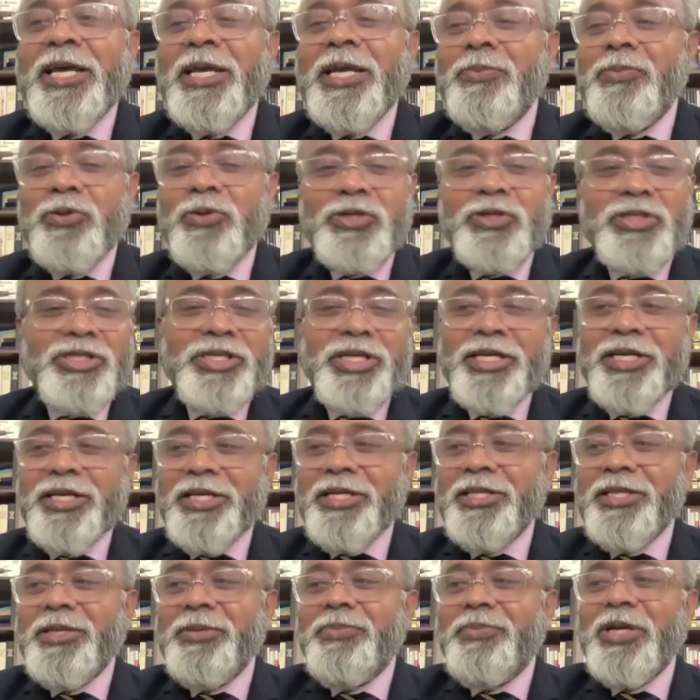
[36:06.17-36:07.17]
time on
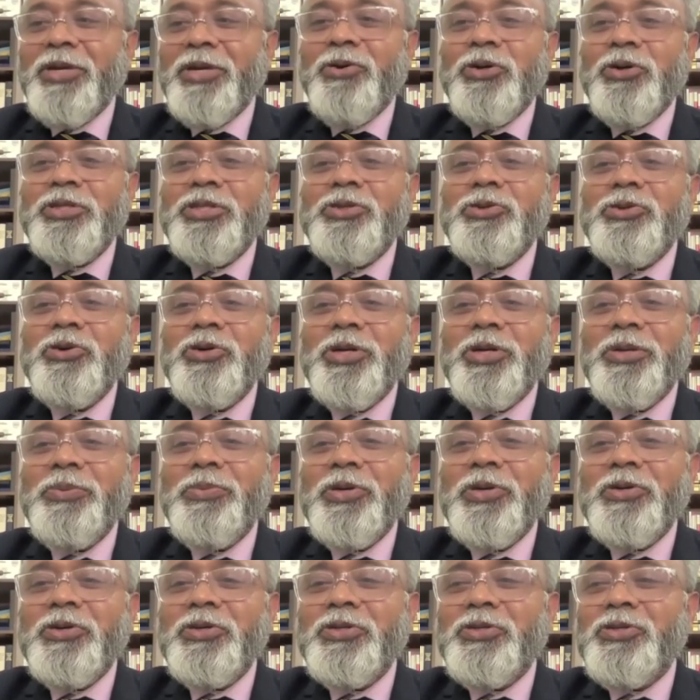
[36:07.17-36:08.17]
sharing the Bengal story
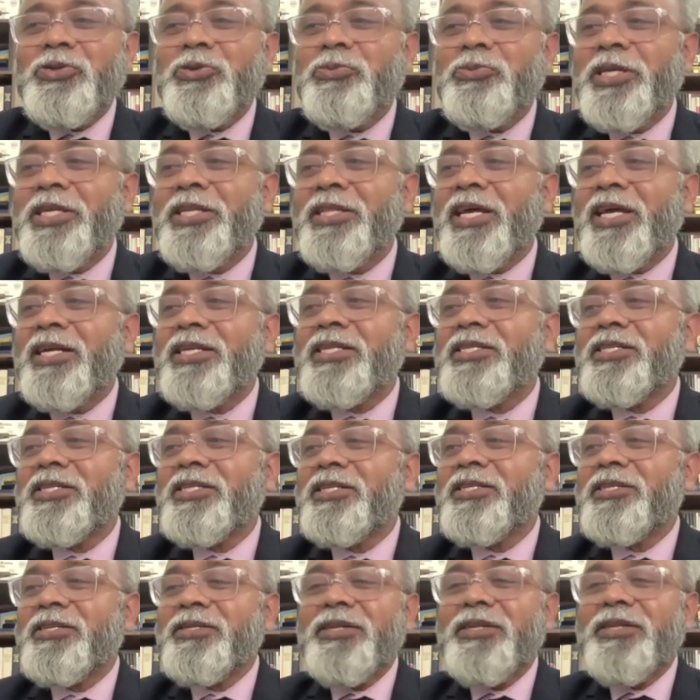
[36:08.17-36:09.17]
because to me
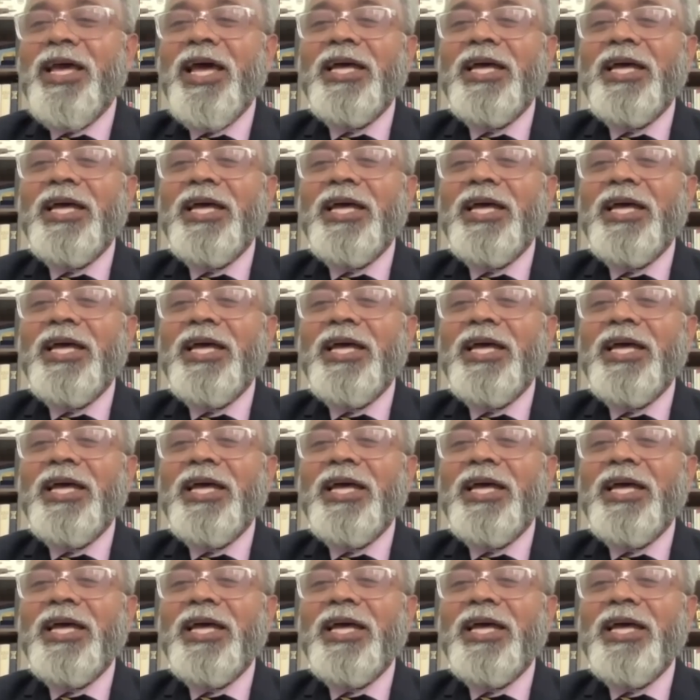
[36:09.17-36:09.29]
that's it.